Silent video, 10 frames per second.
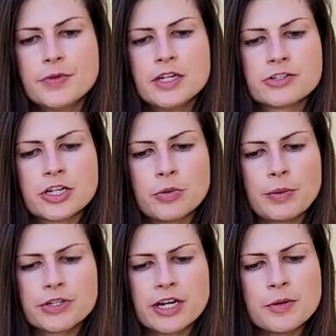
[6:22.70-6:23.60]
So we
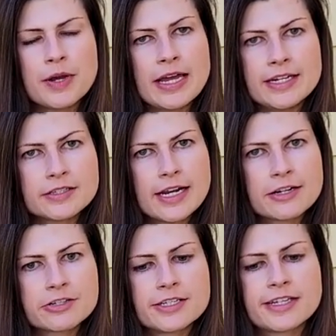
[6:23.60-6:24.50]
were talking about it doesn't
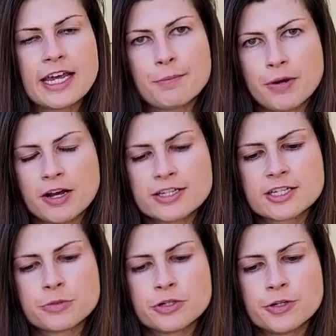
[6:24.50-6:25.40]
actually say
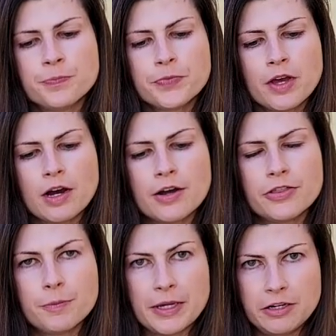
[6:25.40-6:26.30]
impossible on
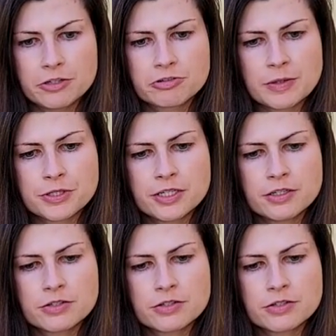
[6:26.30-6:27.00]
the menu description.